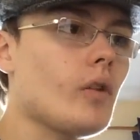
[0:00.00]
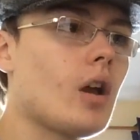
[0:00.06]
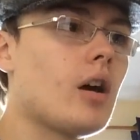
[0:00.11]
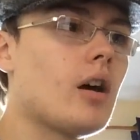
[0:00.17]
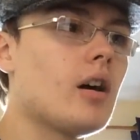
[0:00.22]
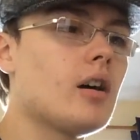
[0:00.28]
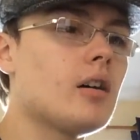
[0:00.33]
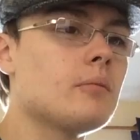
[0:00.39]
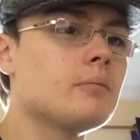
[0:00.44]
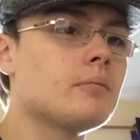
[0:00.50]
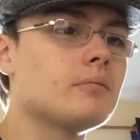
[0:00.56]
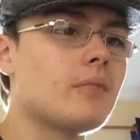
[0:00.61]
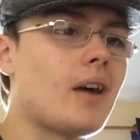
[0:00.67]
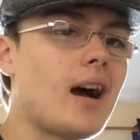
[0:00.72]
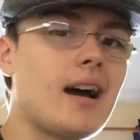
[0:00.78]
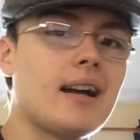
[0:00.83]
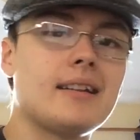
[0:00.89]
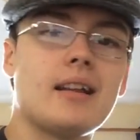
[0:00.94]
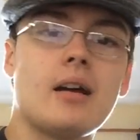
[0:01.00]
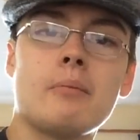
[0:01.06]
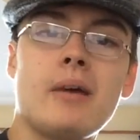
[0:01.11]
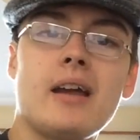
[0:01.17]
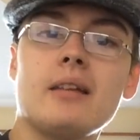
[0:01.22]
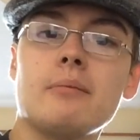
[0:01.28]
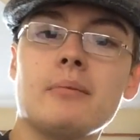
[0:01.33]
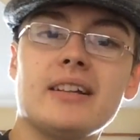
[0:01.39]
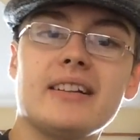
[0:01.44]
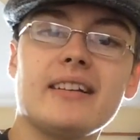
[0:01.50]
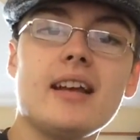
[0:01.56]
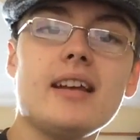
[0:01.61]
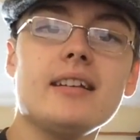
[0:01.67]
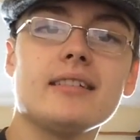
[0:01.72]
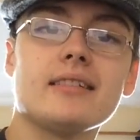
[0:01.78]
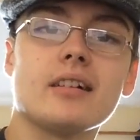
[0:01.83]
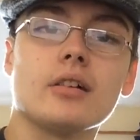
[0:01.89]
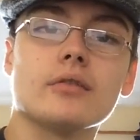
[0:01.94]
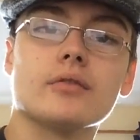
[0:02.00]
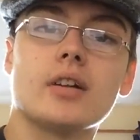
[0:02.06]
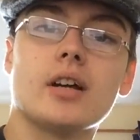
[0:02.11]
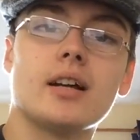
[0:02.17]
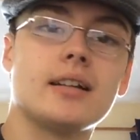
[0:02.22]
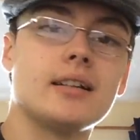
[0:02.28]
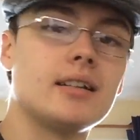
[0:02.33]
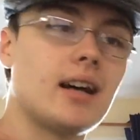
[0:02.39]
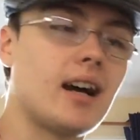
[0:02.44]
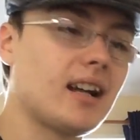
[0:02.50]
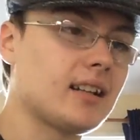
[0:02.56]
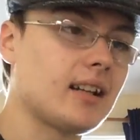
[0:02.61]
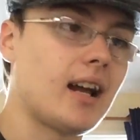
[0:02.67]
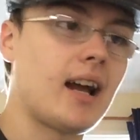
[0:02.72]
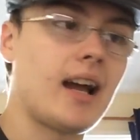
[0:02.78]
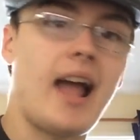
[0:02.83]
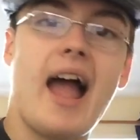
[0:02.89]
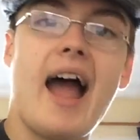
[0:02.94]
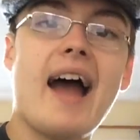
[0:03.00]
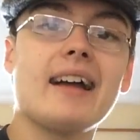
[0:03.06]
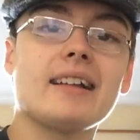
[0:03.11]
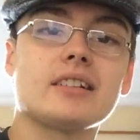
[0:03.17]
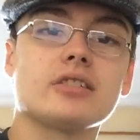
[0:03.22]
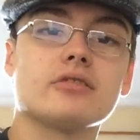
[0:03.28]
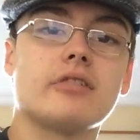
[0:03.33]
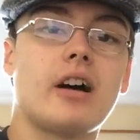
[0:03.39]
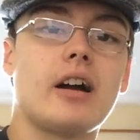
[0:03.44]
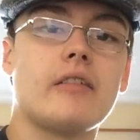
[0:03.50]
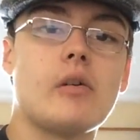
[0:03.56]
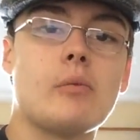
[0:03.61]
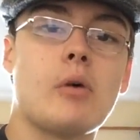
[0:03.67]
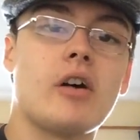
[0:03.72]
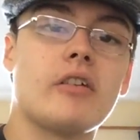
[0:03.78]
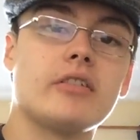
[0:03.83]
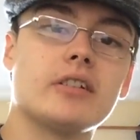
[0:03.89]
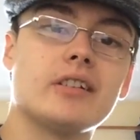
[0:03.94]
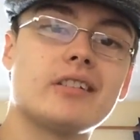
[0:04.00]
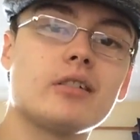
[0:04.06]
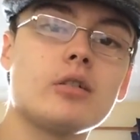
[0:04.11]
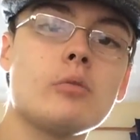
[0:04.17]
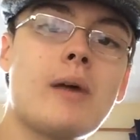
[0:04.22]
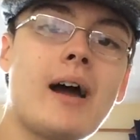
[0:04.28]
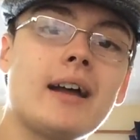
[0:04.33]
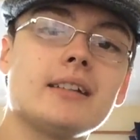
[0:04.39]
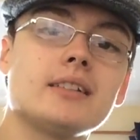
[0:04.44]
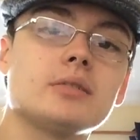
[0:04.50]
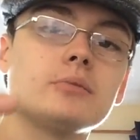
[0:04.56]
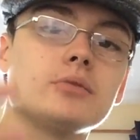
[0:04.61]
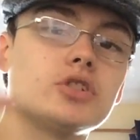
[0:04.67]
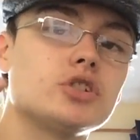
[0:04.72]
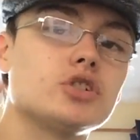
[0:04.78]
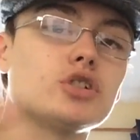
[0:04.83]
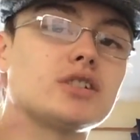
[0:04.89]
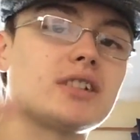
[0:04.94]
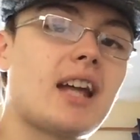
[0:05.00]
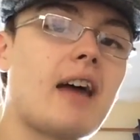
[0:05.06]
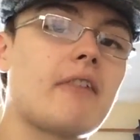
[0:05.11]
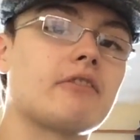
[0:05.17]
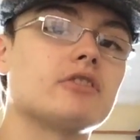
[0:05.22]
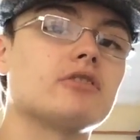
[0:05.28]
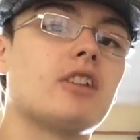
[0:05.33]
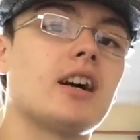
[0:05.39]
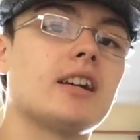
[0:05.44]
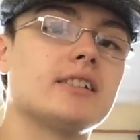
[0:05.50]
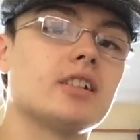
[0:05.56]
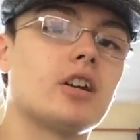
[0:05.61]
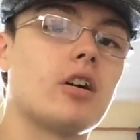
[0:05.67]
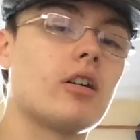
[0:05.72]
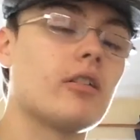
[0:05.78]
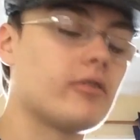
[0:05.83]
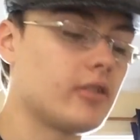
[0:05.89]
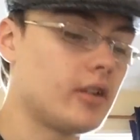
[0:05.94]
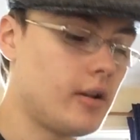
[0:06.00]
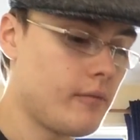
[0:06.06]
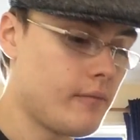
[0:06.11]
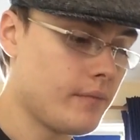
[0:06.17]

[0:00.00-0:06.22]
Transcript: um, I, I, made mistakes on, and I, I, had to write them off. And some items you just have to write off.